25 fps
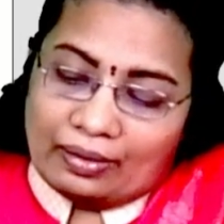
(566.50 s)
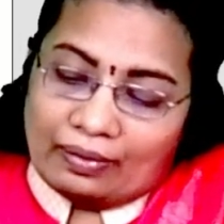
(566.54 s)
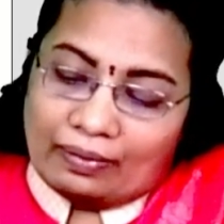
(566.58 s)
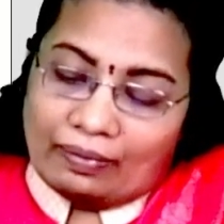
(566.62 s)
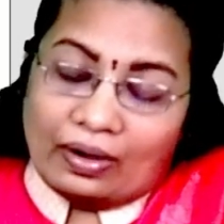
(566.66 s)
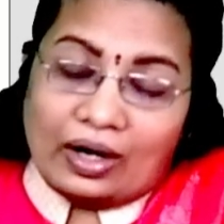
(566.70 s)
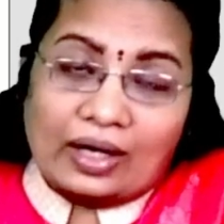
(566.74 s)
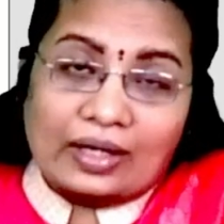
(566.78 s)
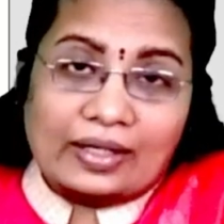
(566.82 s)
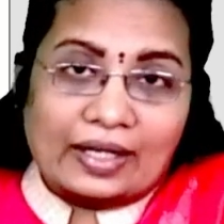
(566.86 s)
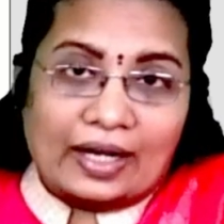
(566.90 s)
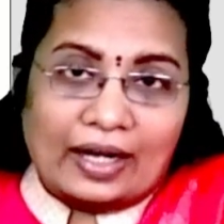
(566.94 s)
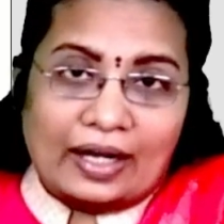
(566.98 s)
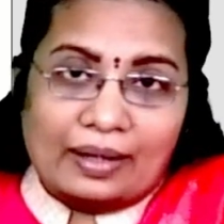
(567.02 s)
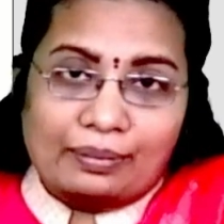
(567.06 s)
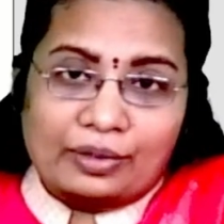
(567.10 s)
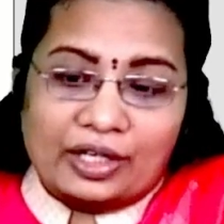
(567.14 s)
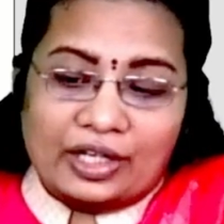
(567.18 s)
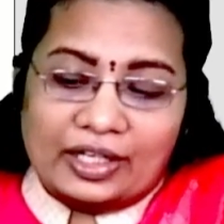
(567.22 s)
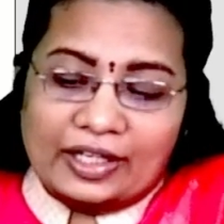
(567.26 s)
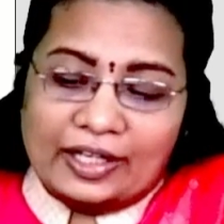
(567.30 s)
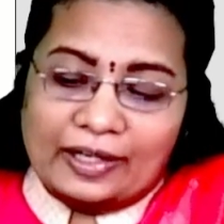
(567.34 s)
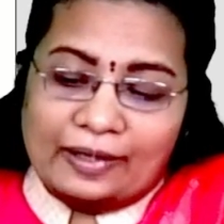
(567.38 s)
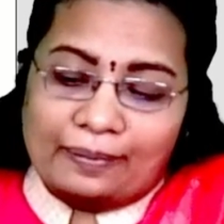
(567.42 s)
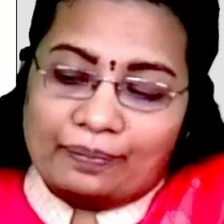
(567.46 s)
what I am
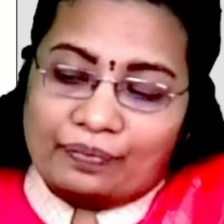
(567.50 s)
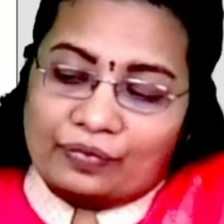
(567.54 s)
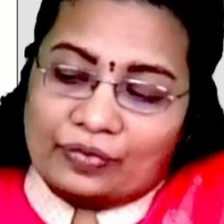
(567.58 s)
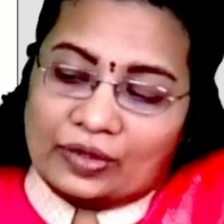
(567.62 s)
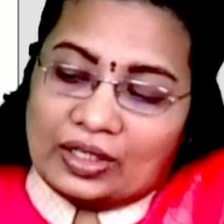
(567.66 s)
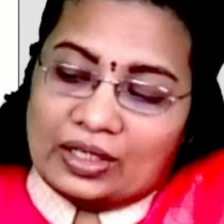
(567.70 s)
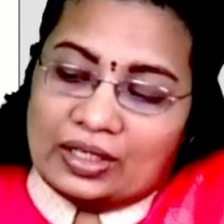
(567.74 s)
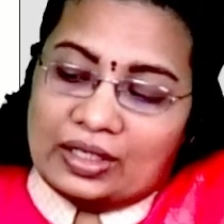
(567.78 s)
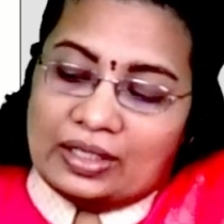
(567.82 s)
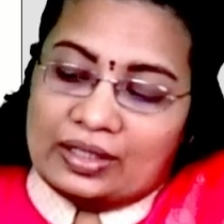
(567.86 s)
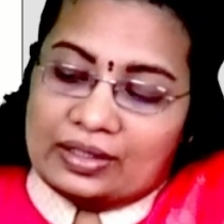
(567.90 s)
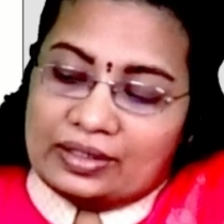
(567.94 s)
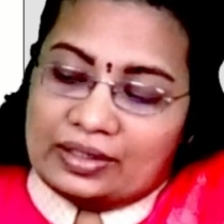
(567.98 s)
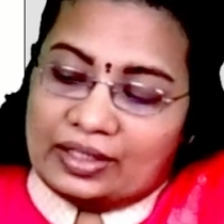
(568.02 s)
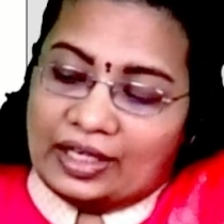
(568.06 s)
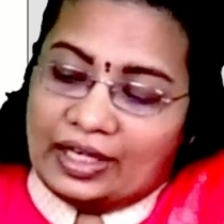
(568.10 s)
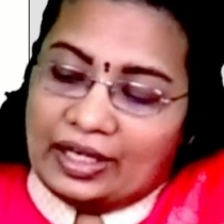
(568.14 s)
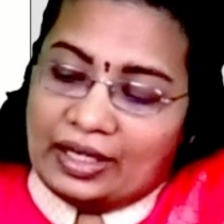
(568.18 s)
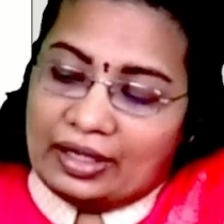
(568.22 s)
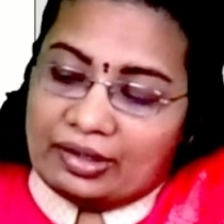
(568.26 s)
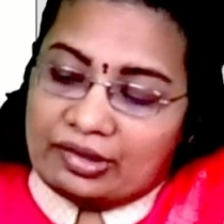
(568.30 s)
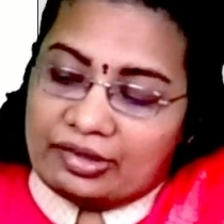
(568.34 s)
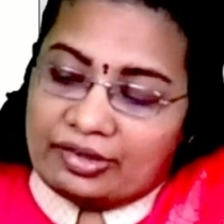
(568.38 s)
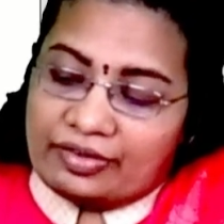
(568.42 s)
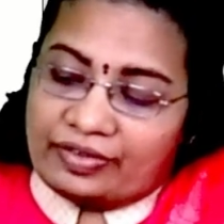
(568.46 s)
getting?
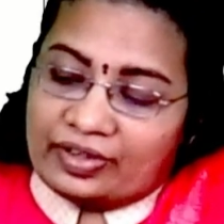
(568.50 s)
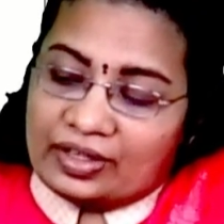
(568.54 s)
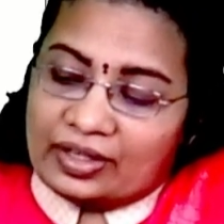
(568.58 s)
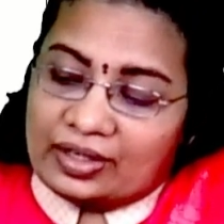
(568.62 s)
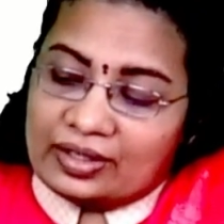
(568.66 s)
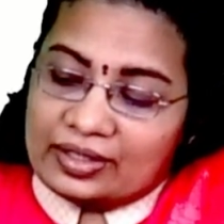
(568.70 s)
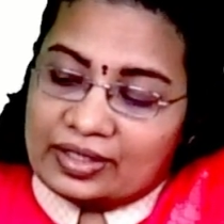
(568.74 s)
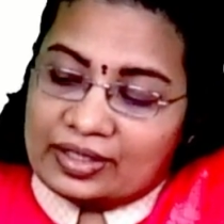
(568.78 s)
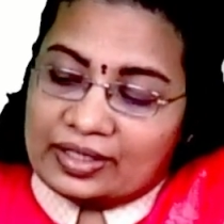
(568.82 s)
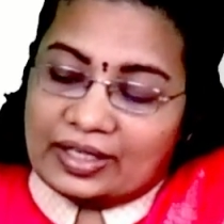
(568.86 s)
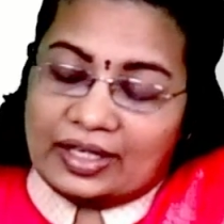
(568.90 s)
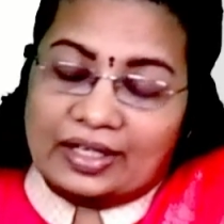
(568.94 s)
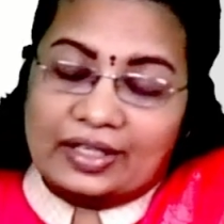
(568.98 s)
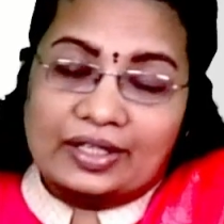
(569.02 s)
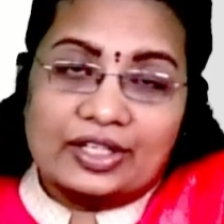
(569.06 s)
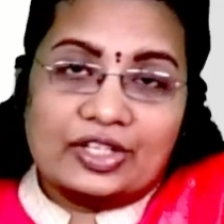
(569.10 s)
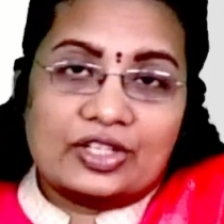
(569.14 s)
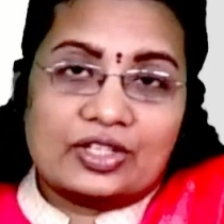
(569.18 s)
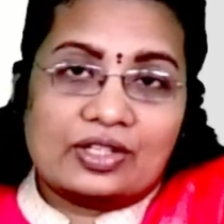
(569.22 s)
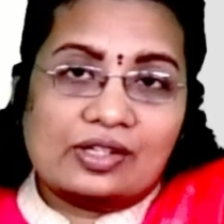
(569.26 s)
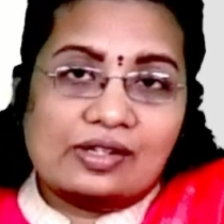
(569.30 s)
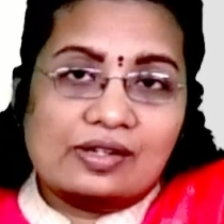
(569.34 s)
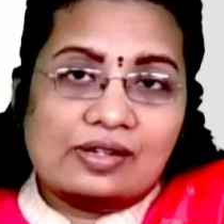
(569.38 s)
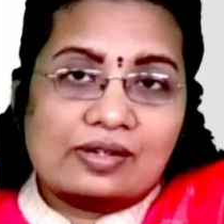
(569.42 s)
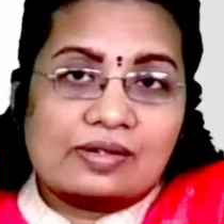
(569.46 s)
See, first
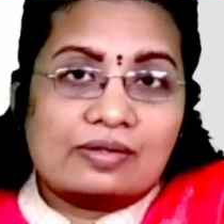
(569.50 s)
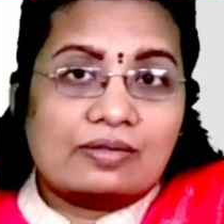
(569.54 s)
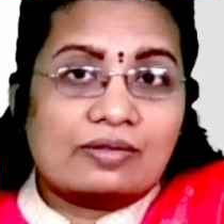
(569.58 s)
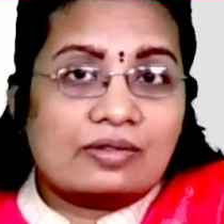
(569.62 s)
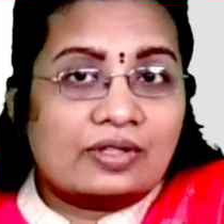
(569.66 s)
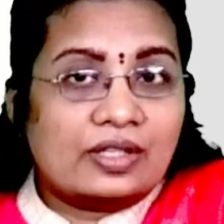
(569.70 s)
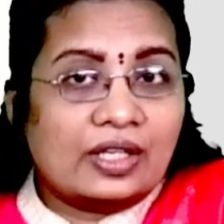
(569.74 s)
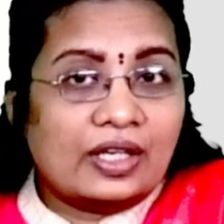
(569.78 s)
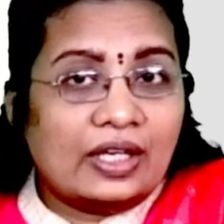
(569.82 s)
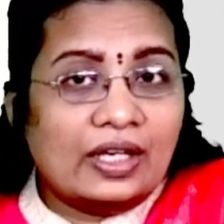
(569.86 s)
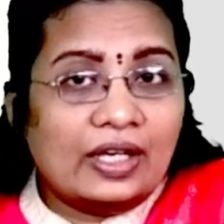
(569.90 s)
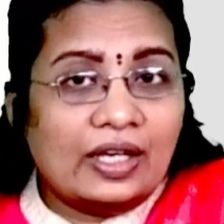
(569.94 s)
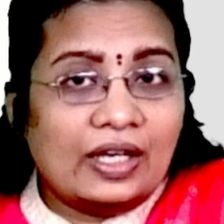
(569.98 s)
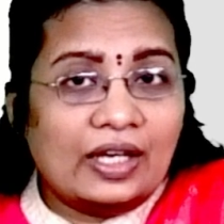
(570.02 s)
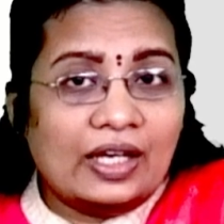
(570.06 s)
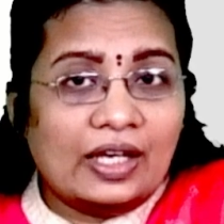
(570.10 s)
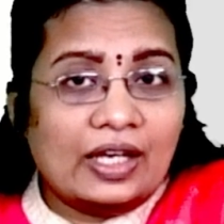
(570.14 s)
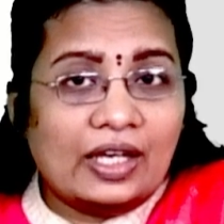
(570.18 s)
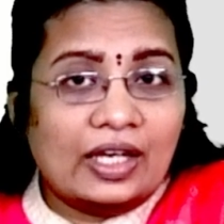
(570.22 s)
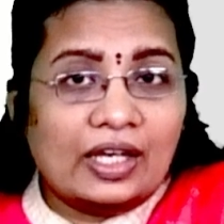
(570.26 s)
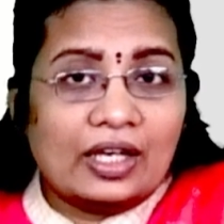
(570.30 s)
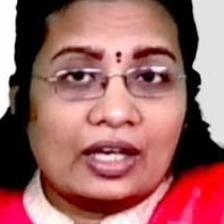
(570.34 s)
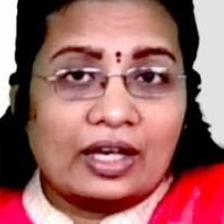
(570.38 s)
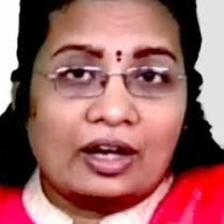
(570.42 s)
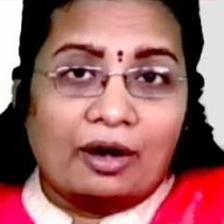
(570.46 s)
condition,
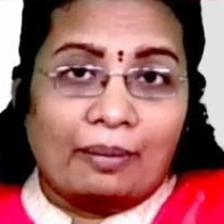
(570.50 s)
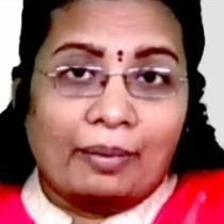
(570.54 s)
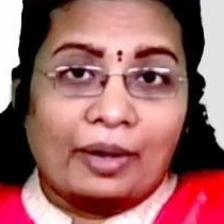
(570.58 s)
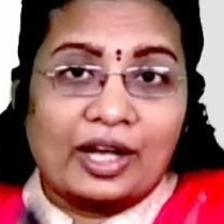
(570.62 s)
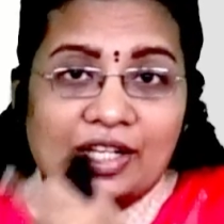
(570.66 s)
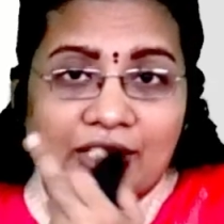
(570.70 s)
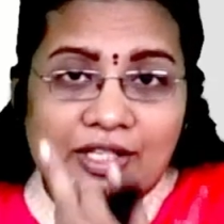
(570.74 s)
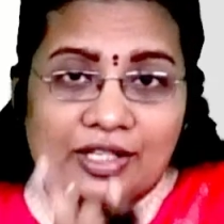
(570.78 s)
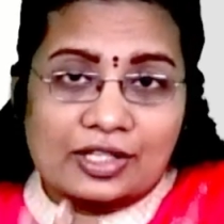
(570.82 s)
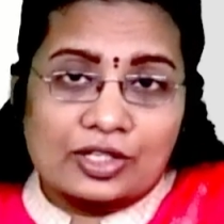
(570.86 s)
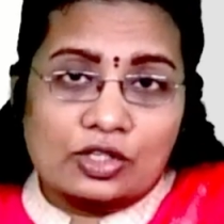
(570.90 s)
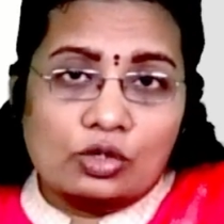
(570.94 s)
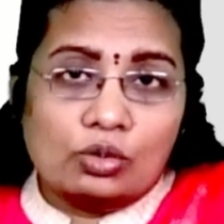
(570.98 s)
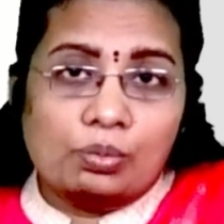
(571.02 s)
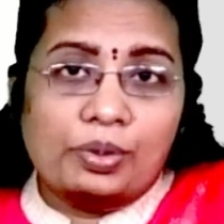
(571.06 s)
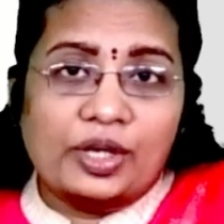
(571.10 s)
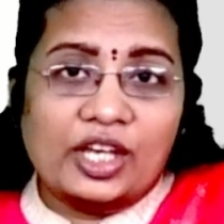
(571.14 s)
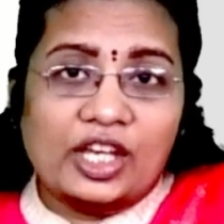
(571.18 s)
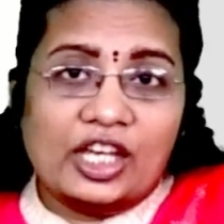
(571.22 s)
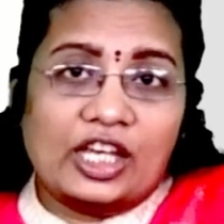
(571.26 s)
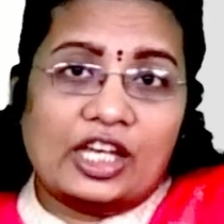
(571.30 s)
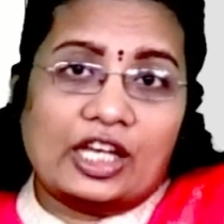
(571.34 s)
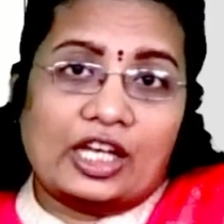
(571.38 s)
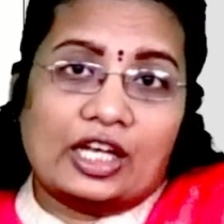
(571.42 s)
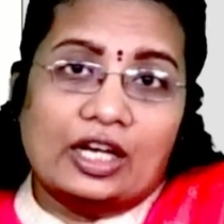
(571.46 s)
C must
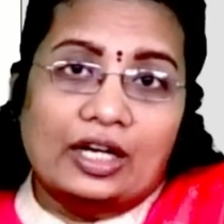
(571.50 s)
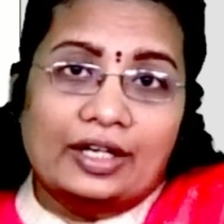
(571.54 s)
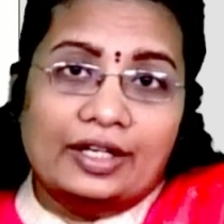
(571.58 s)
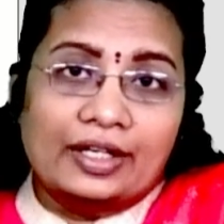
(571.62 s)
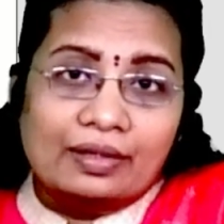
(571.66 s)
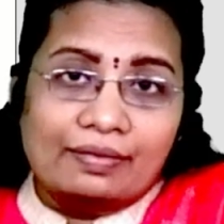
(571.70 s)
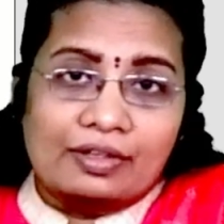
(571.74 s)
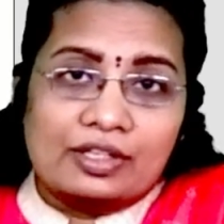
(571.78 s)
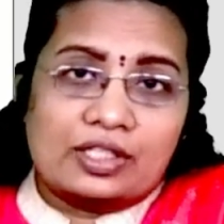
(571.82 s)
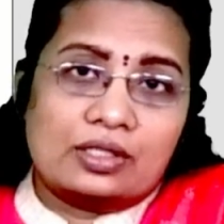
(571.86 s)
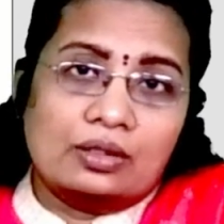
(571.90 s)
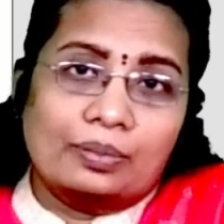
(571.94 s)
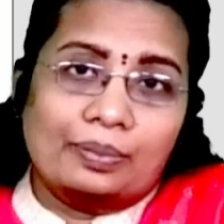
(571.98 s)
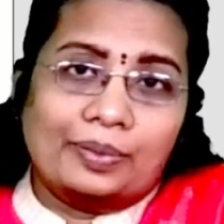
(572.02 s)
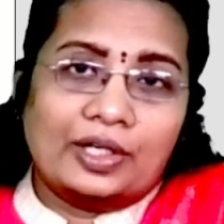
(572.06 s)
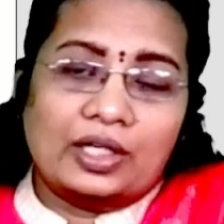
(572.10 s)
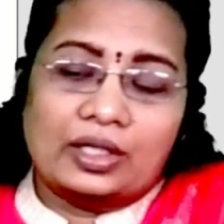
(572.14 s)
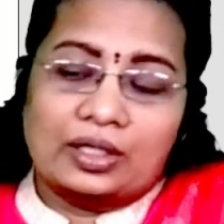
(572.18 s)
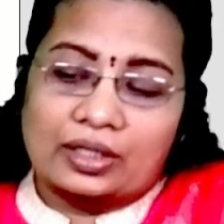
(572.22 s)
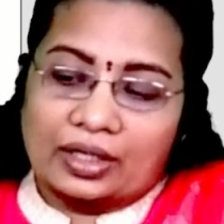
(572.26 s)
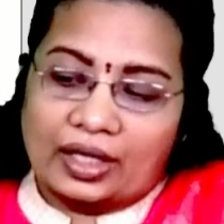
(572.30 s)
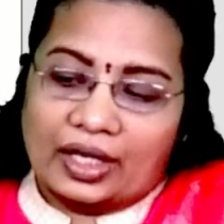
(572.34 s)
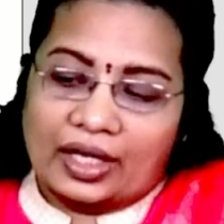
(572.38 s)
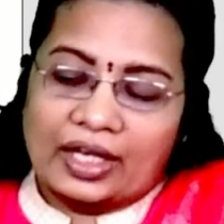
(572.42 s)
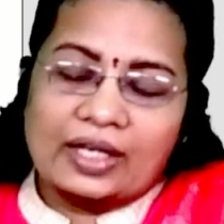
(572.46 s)
be
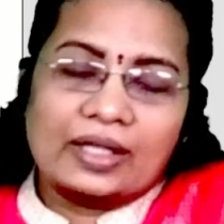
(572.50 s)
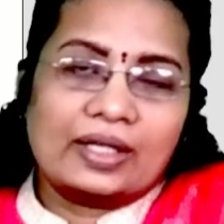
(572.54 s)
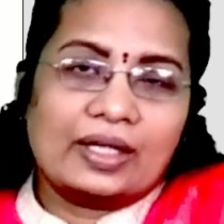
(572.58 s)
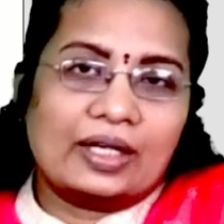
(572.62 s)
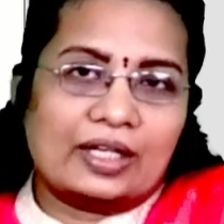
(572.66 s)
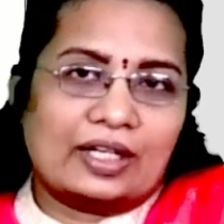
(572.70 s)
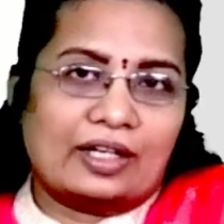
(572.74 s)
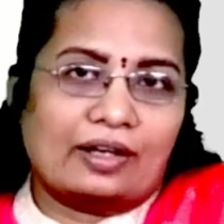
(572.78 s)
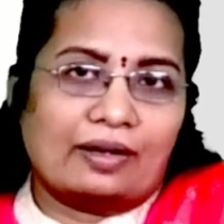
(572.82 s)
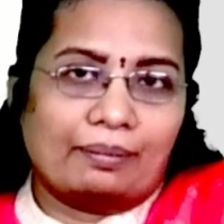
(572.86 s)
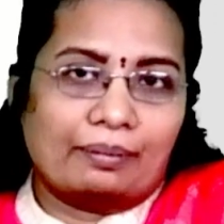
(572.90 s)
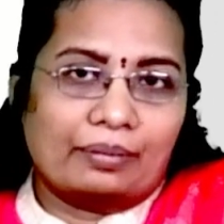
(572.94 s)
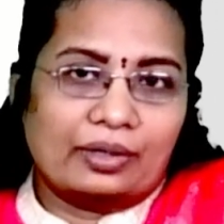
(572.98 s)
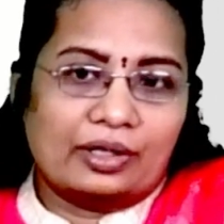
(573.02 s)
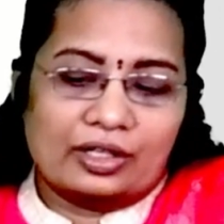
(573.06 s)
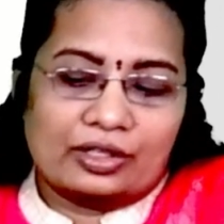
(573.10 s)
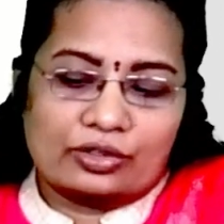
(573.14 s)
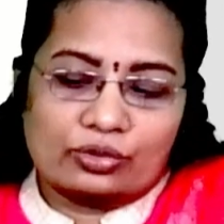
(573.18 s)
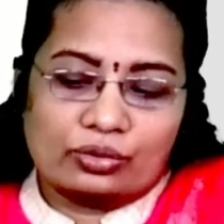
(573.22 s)
divisible in that number.